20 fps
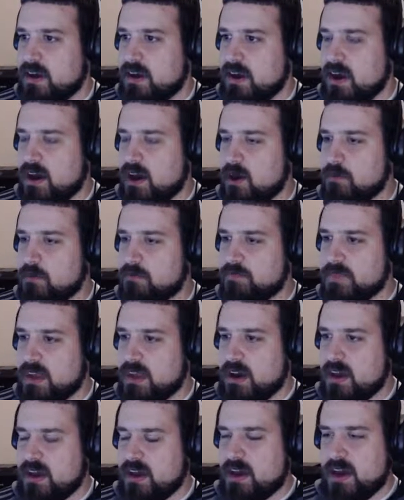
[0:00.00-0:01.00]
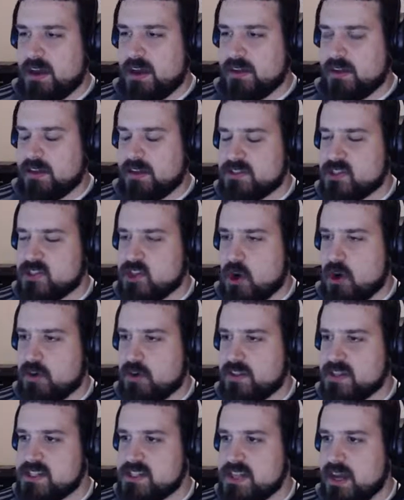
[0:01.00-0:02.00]
Um, uh, a star
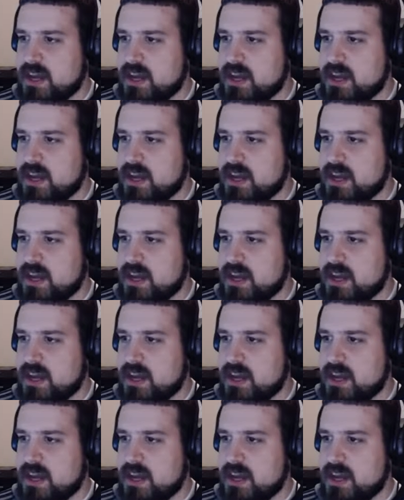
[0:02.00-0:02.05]
that's not